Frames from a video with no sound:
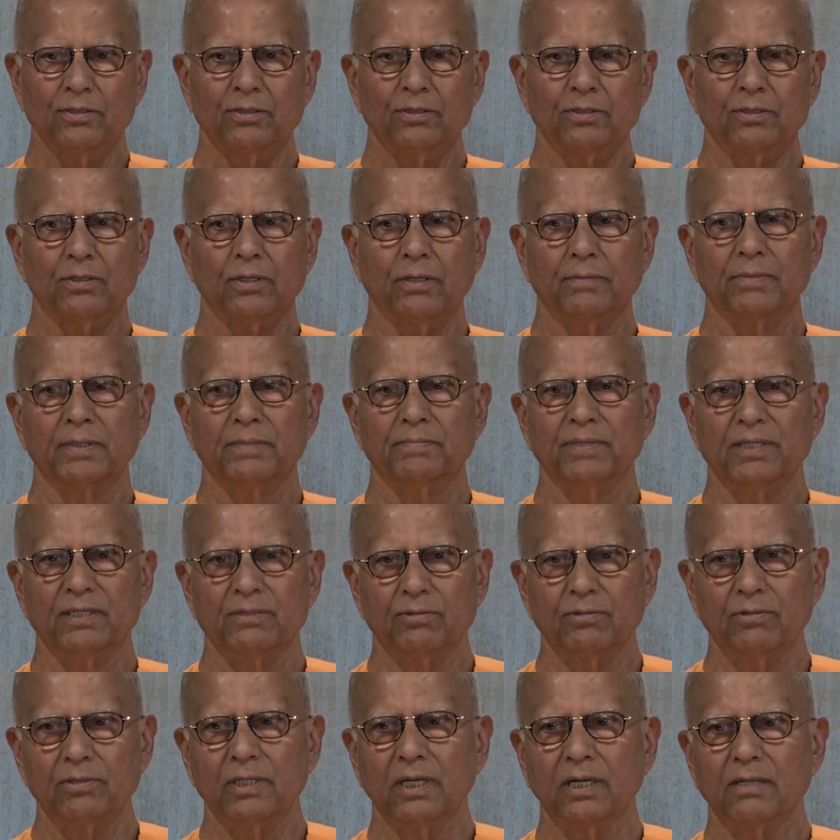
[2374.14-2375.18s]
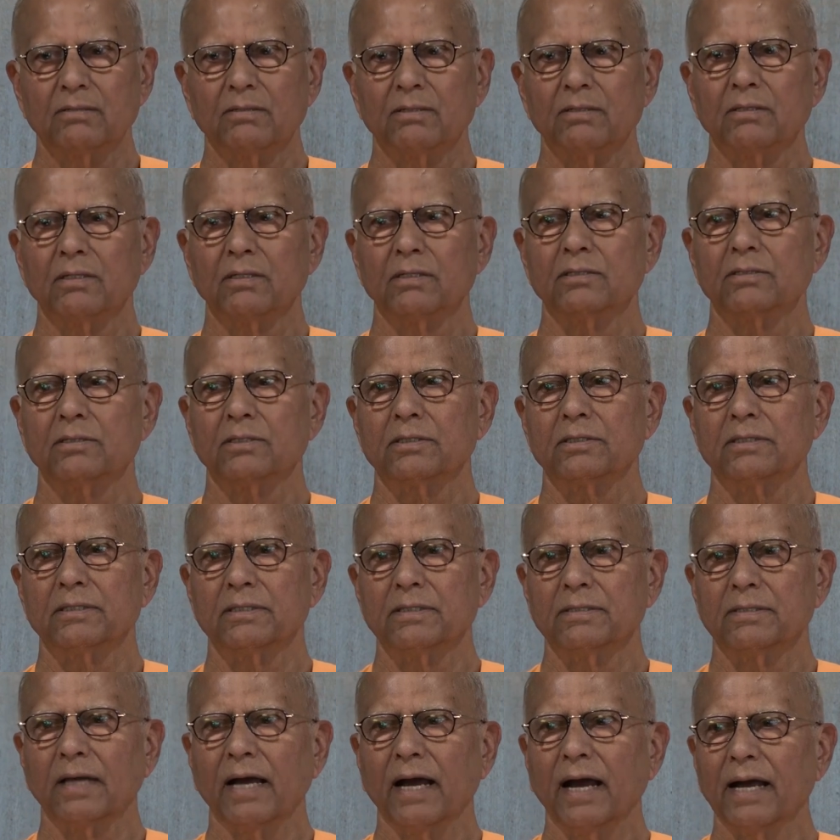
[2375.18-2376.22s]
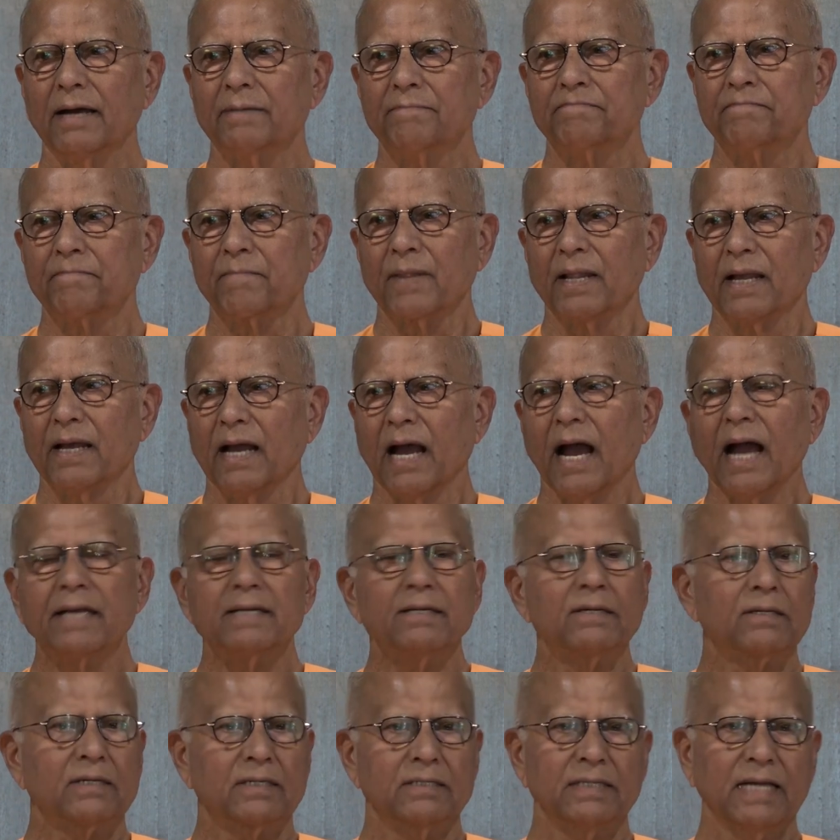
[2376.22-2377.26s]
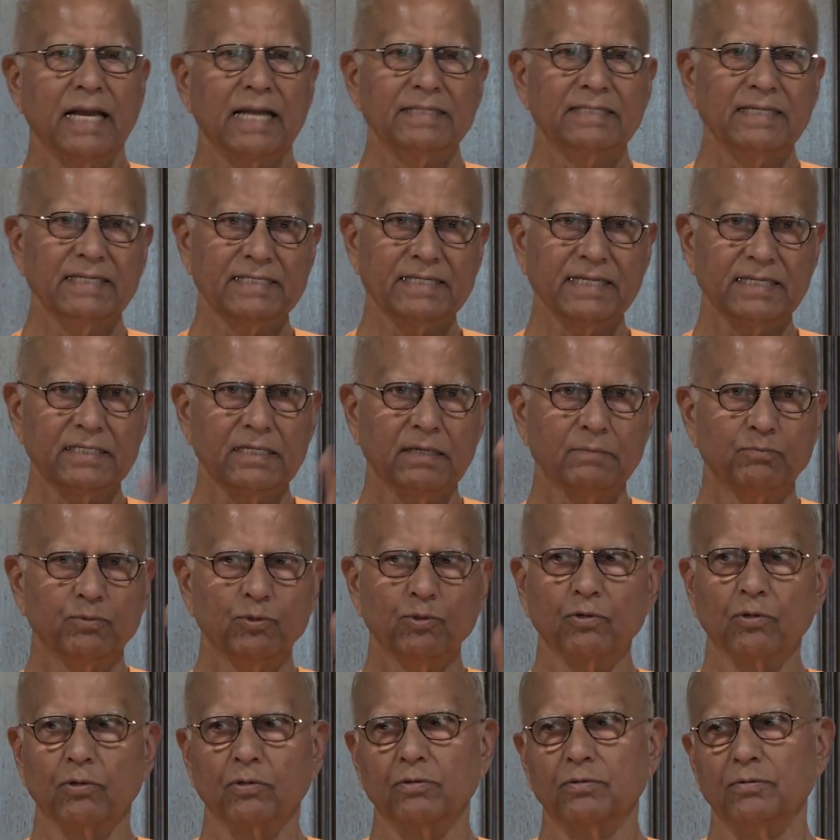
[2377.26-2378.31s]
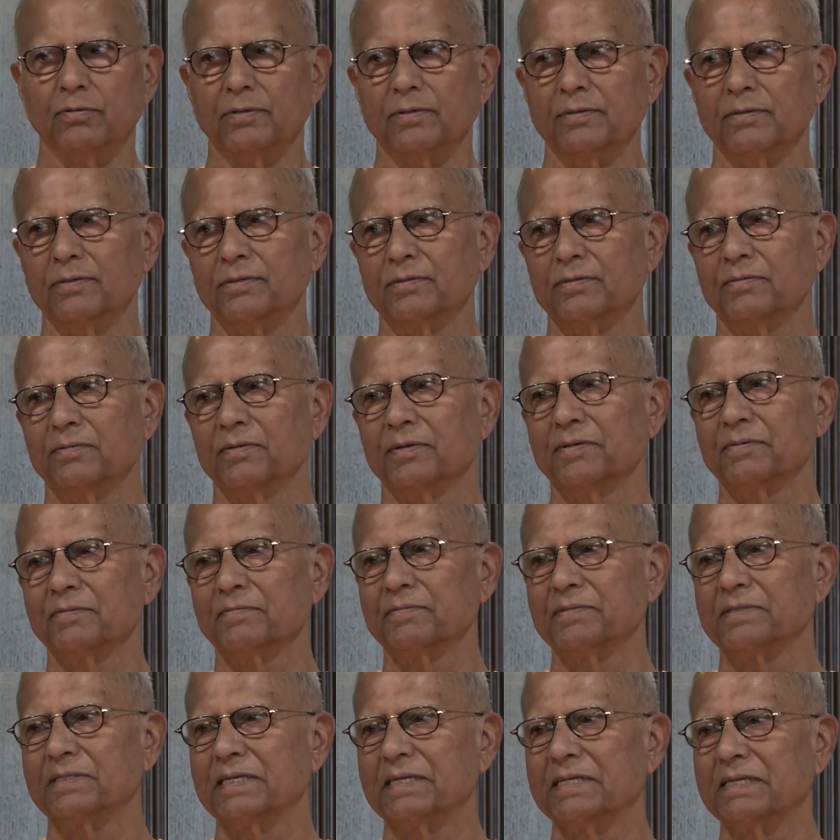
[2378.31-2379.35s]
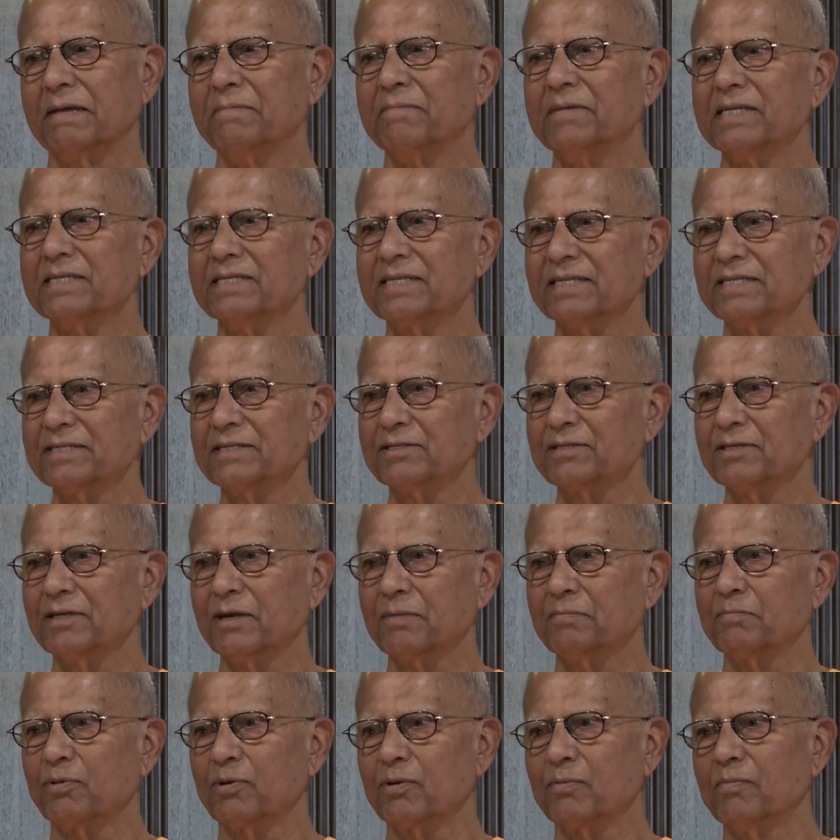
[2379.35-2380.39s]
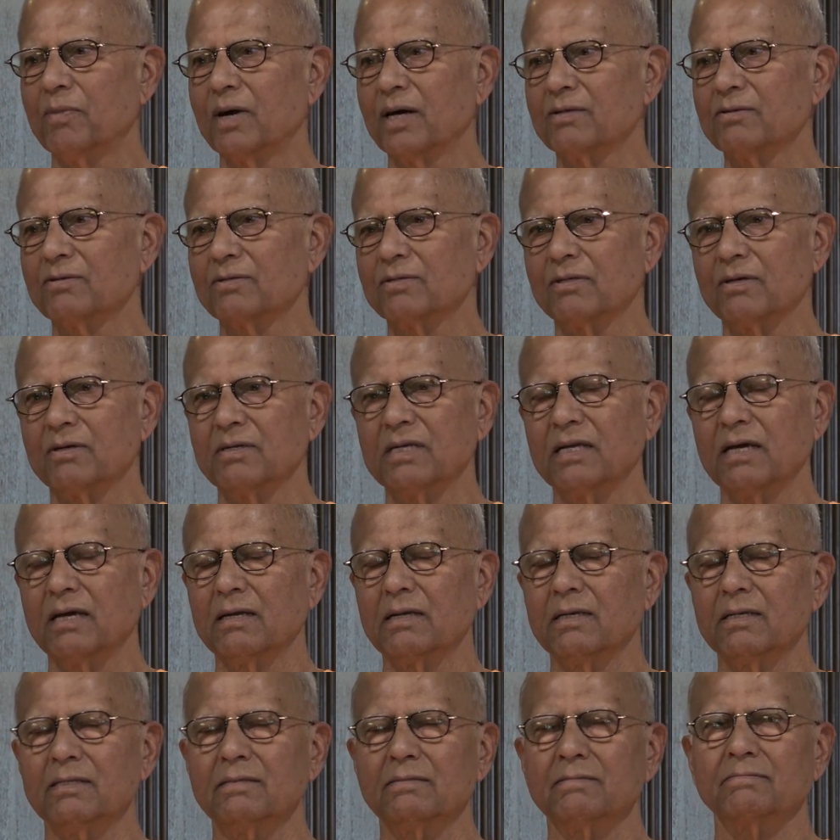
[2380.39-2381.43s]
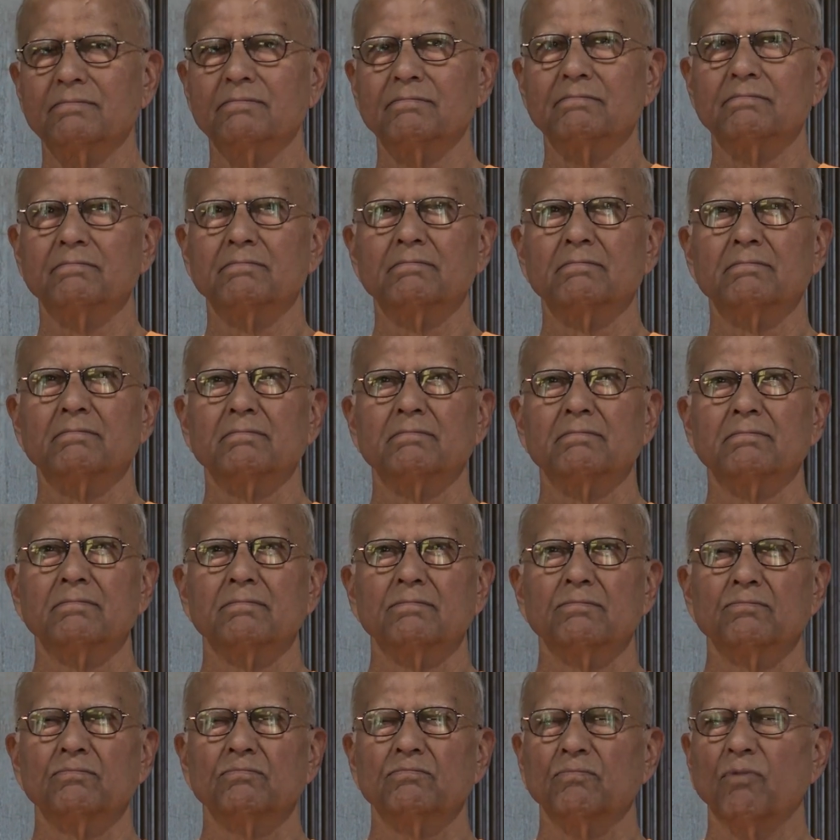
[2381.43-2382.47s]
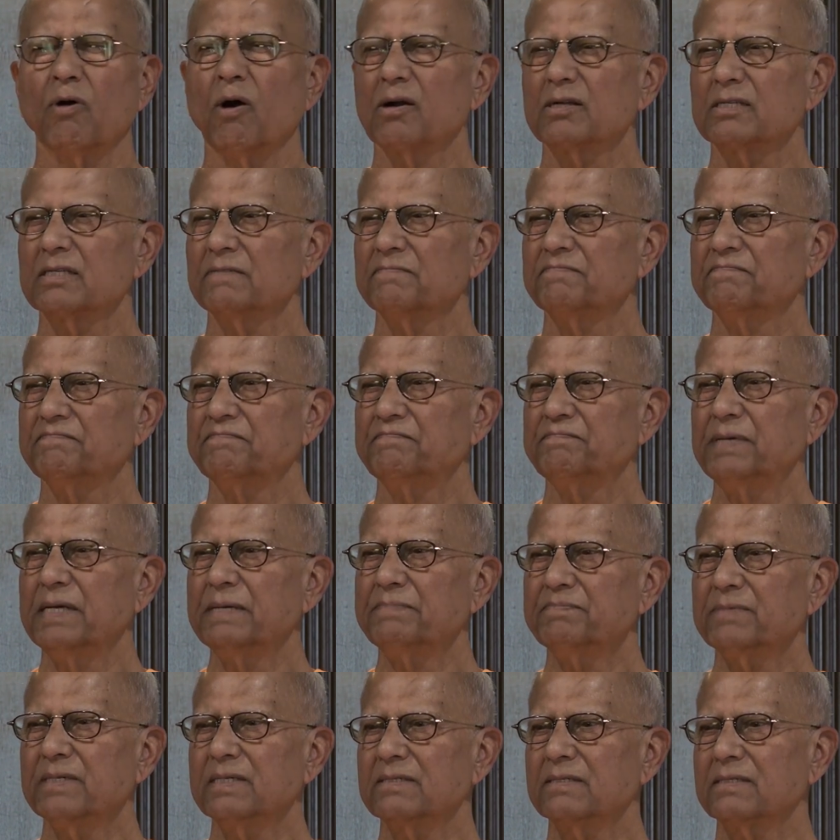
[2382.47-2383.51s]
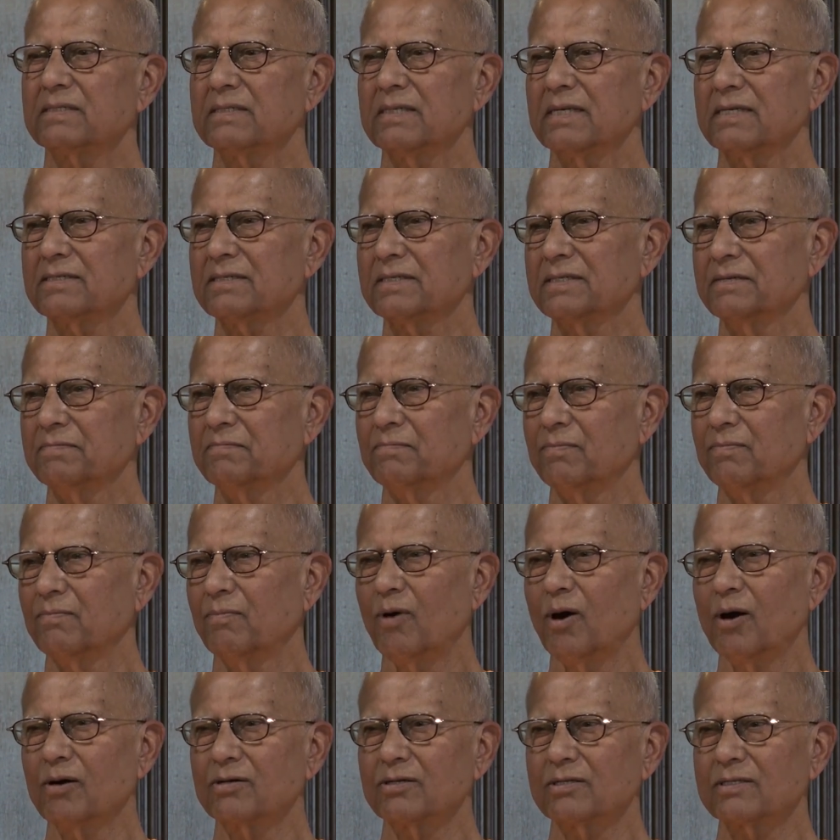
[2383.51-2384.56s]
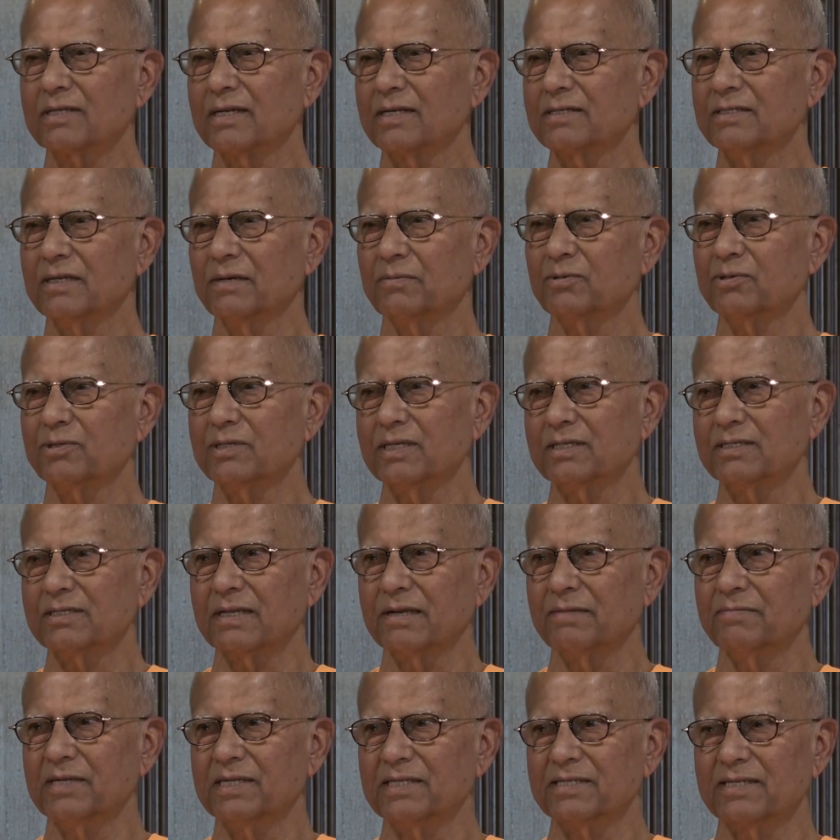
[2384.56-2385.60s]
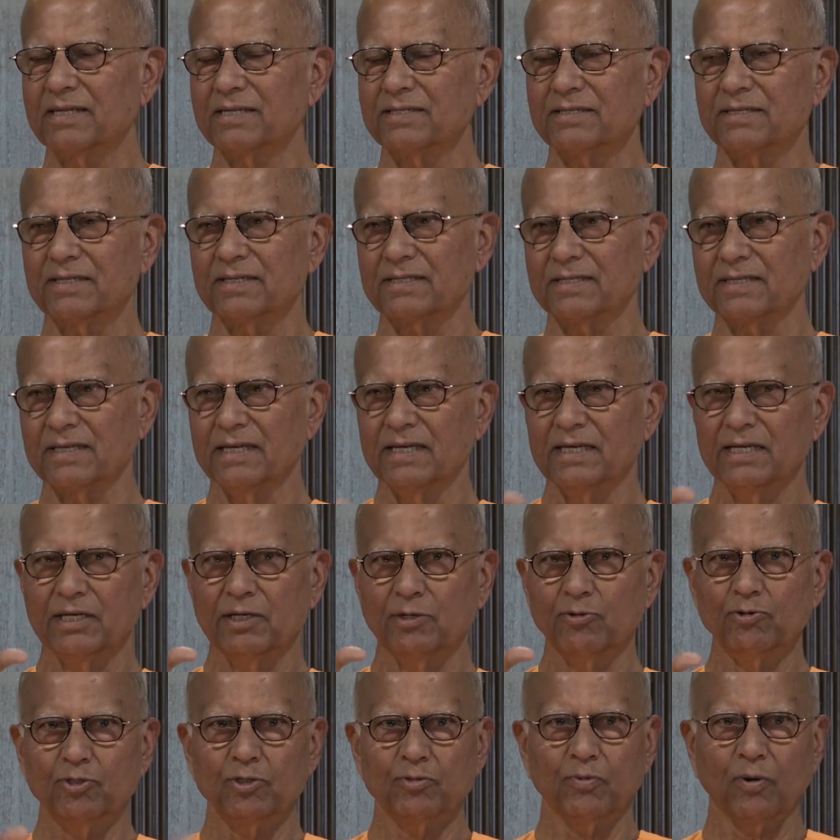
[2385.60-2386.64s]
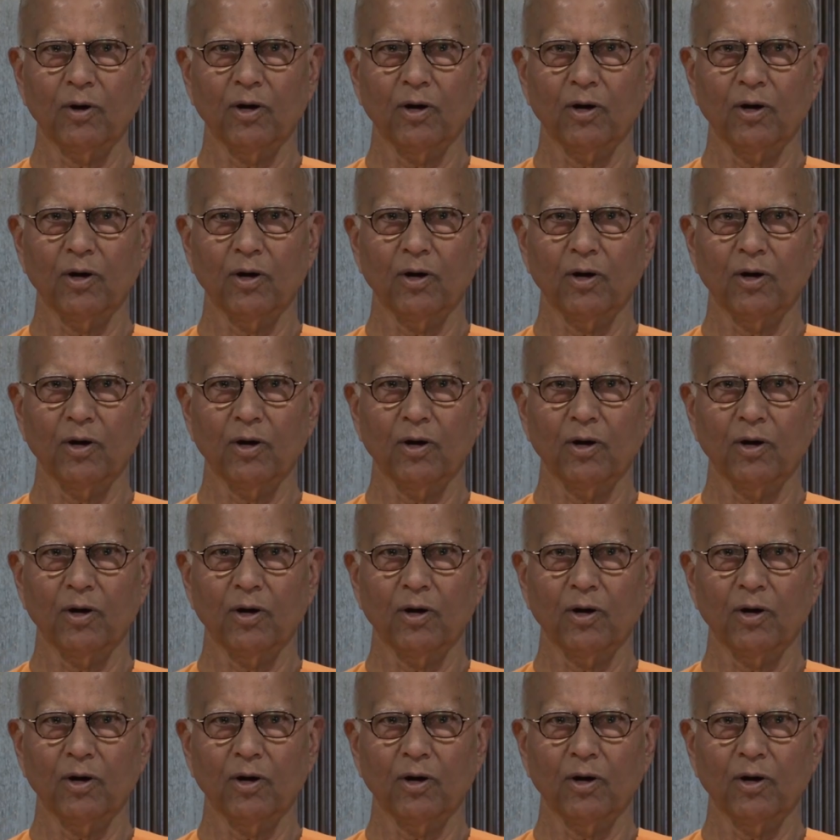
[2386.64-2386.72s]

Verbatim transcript: Swami Vishuddhananda's, I edited a book, um, uh, Reminiscence of Brahmananda, nearly 40, 50, 60 monks and devotees' reminiscences, huge